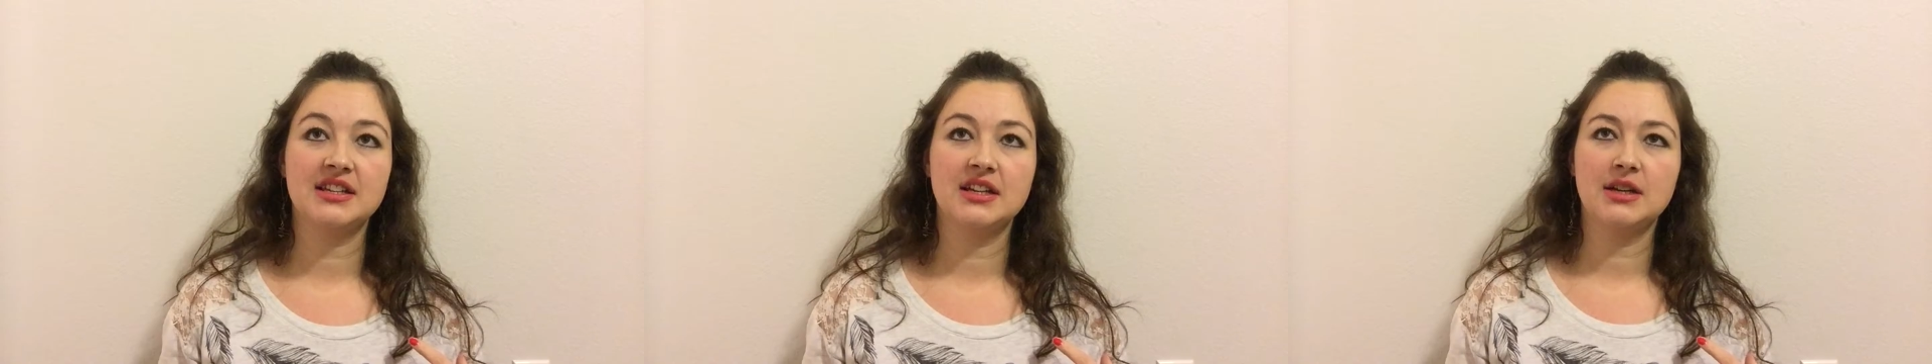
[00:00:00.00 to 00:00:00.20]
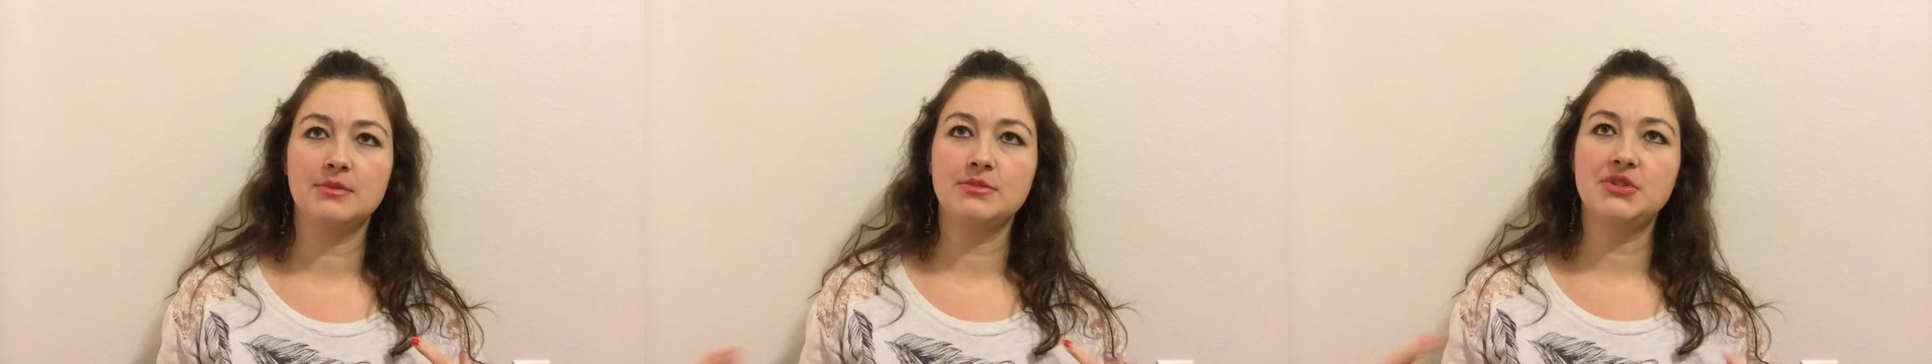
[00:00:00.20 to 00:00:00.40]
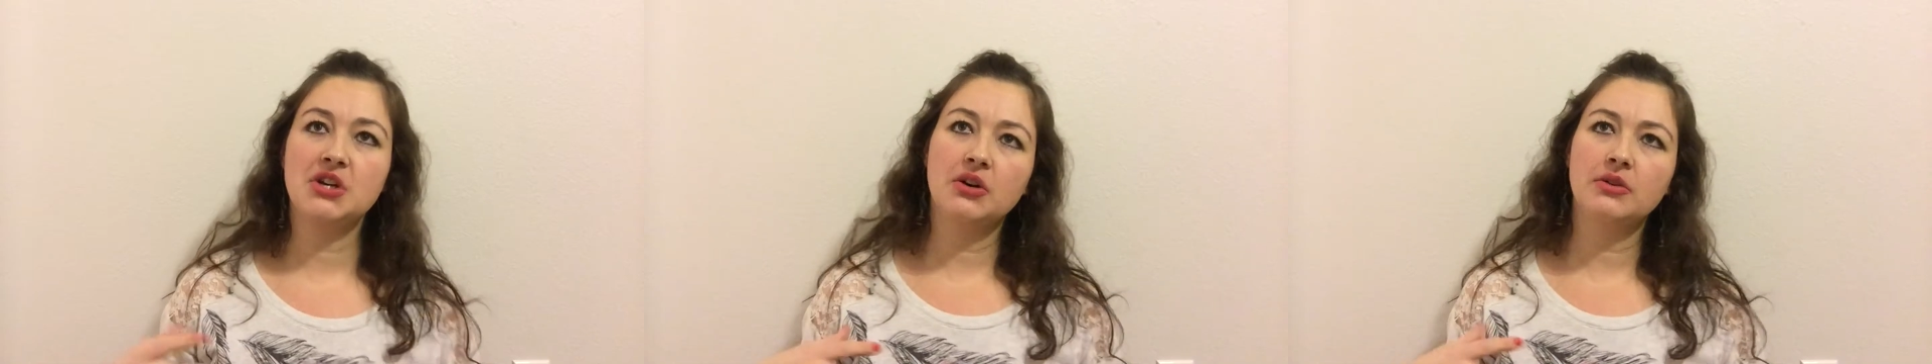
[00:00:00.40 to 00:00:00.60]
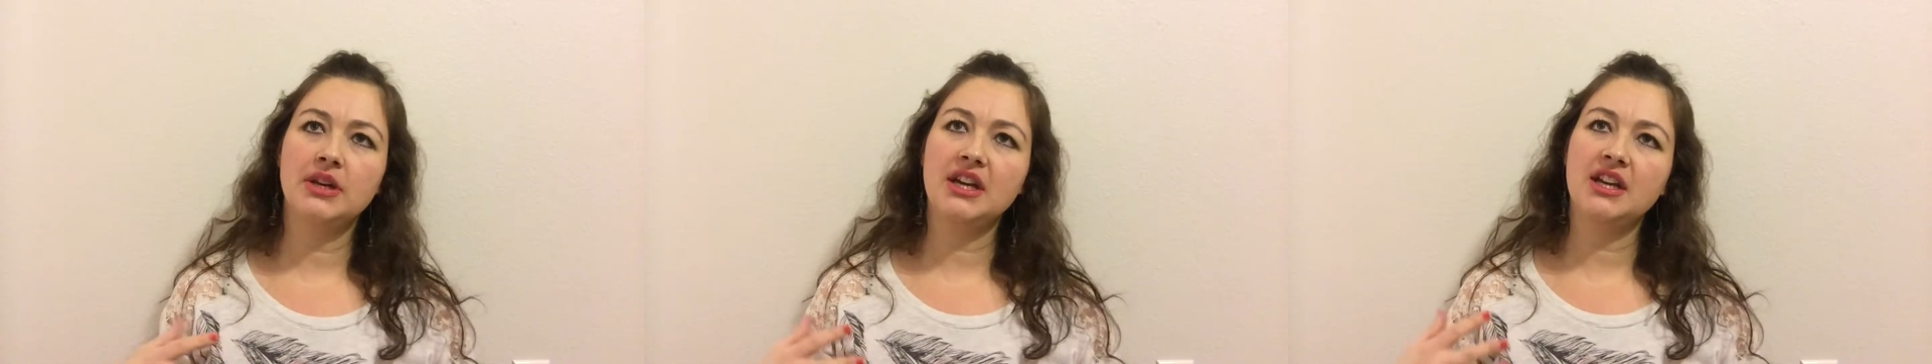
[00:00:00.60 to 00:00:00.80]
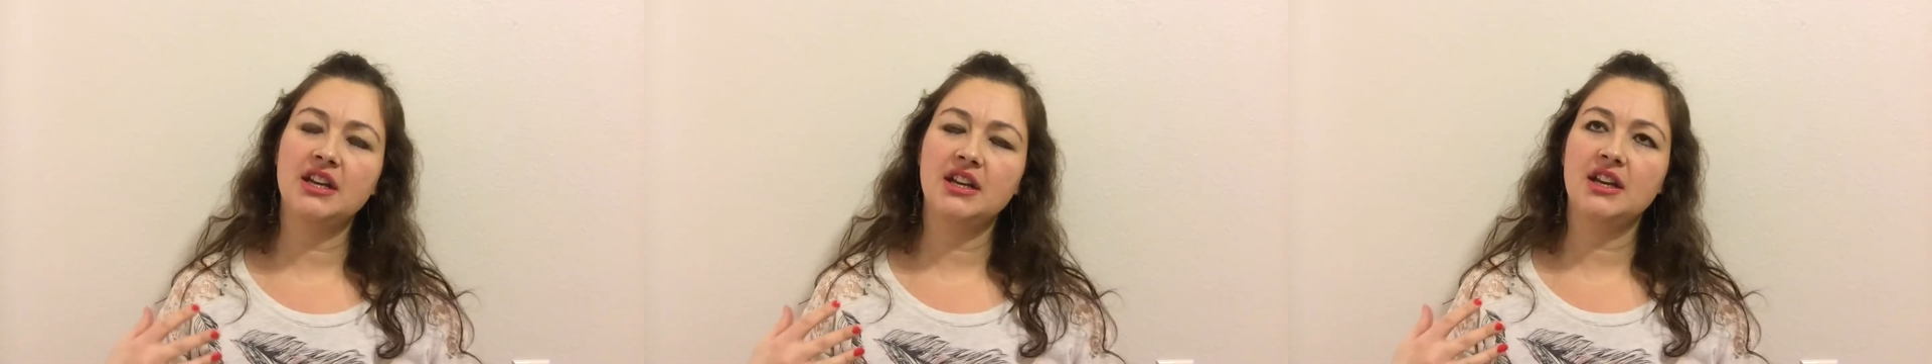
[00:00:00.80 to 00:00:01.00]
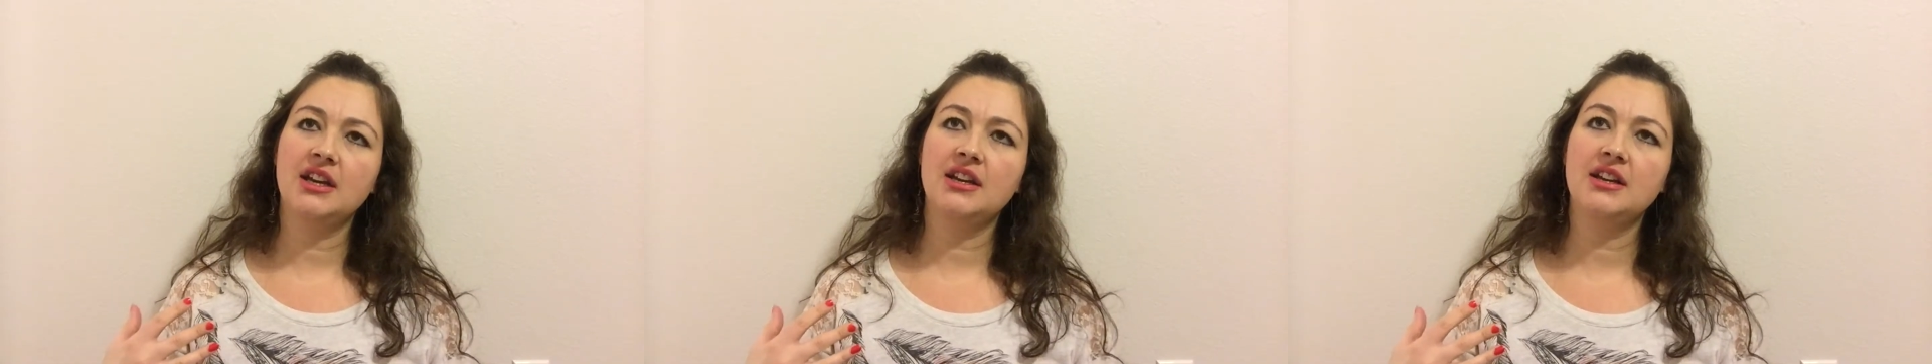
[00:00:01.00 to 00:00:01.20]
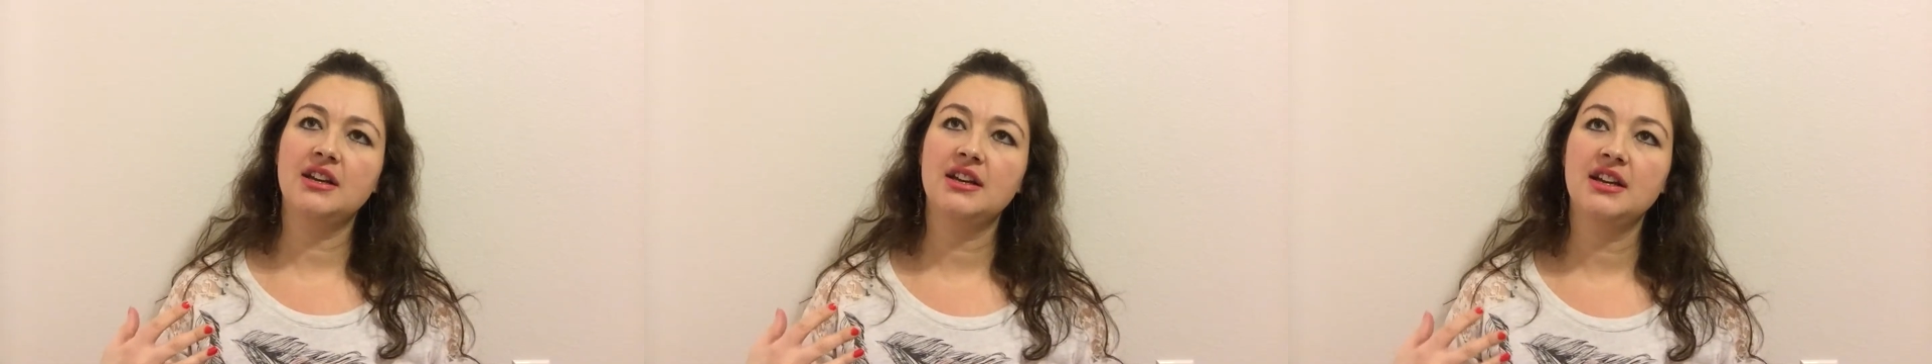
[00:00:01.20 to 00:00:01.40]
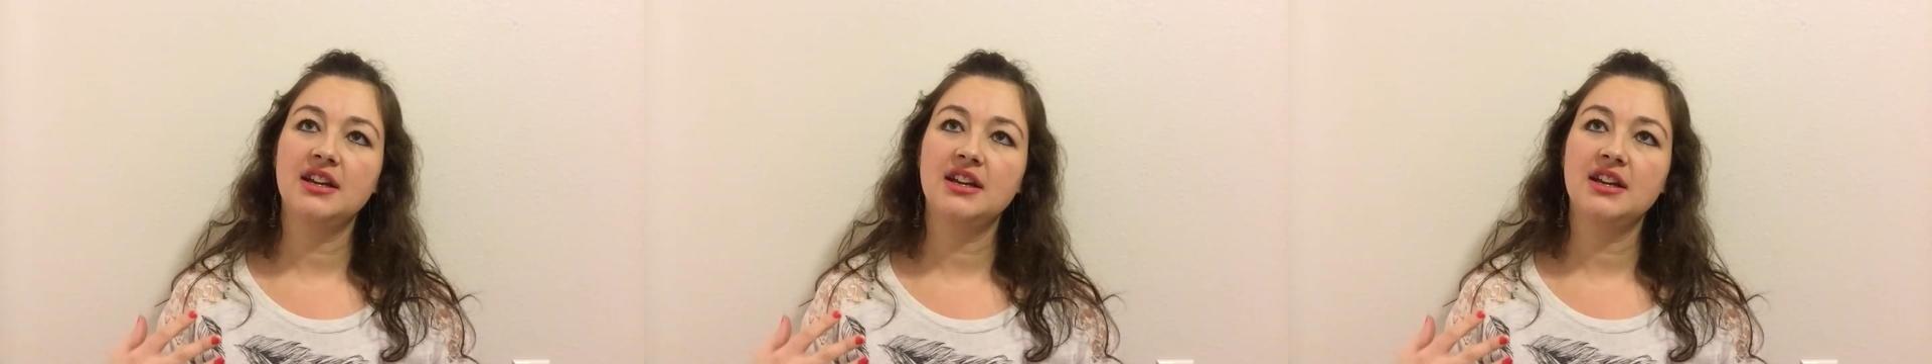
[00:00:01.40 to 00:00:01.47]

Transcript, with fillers: um, donated.